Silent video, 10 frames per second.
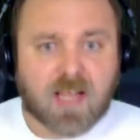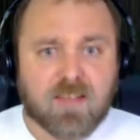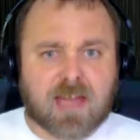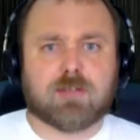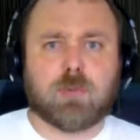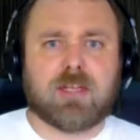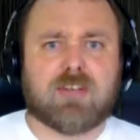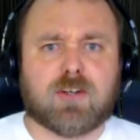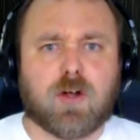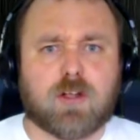that's the way
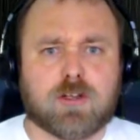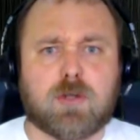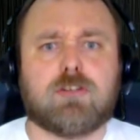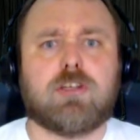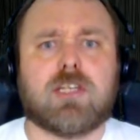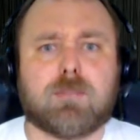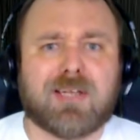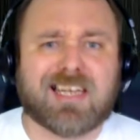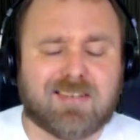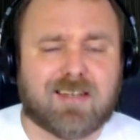technology was. Look at the
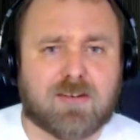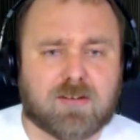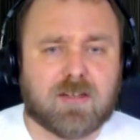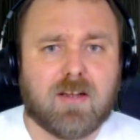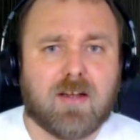PlayStation.